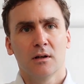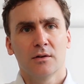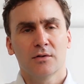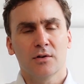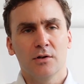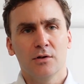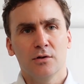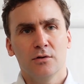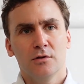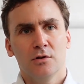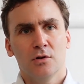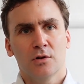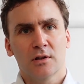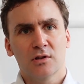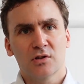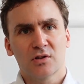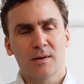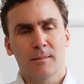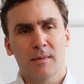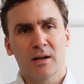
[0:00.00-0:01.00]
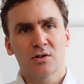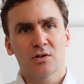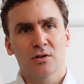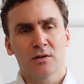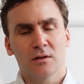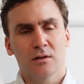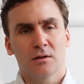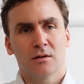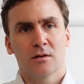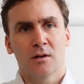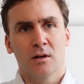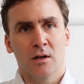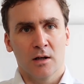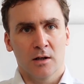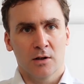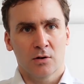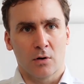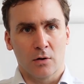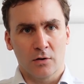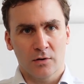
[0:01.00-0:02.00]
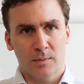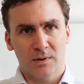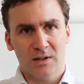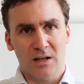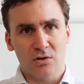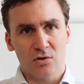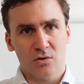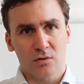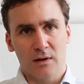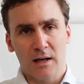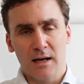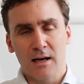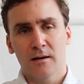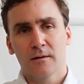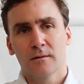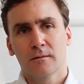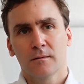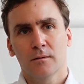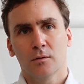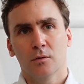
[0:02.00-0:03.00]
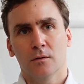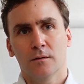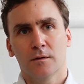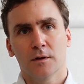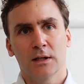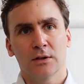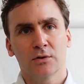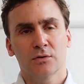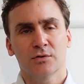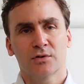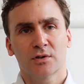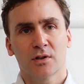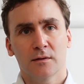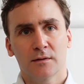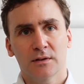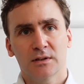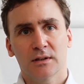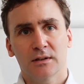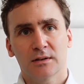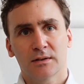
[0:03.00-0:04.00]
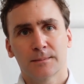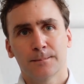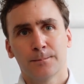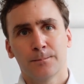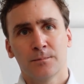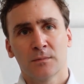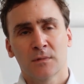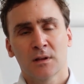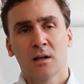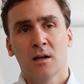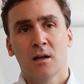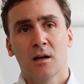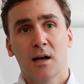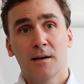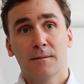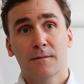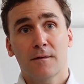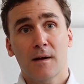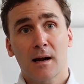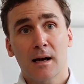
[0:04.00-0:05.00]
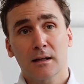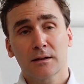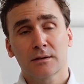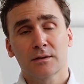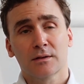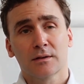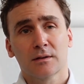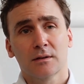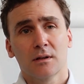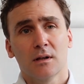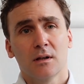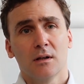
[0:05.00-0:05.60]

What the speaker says: So you can just imagine the growth potential there for financial services. And in fact,